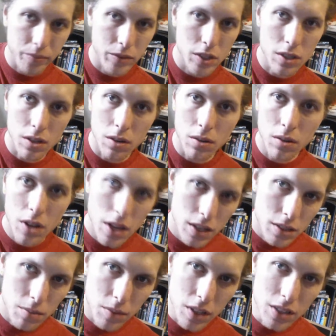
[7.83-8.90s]
So
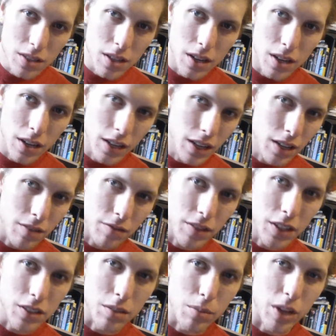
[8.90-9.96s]
some things that I kind of
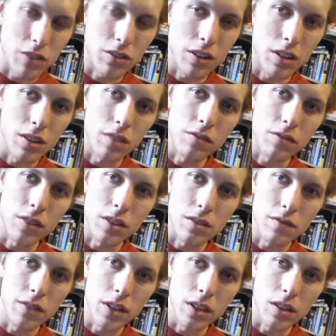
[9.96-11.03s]
failed to mention in the first
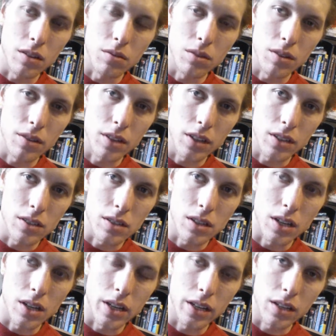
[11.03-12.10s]
video were things
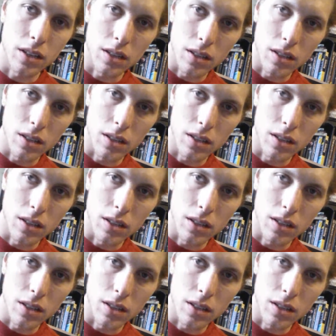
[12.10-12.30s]
like